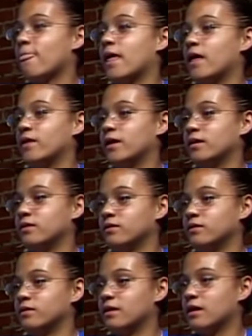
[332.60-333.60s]
and
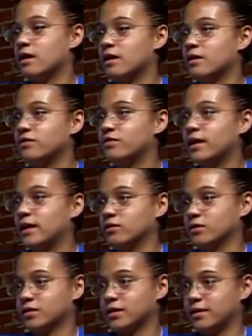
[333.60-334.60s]
then they
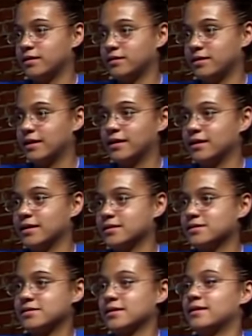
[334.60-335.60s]
looked like the
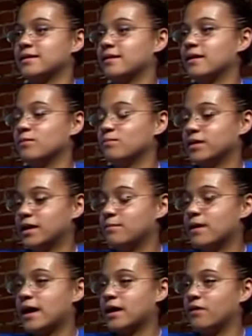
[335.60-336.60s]
idiots and it played
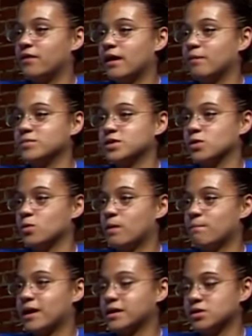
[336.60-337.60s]
back on them, so it
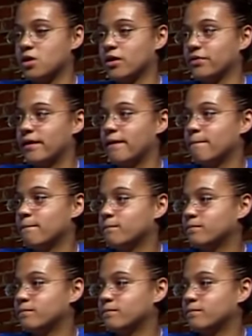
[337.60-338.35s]
went back to haunt them.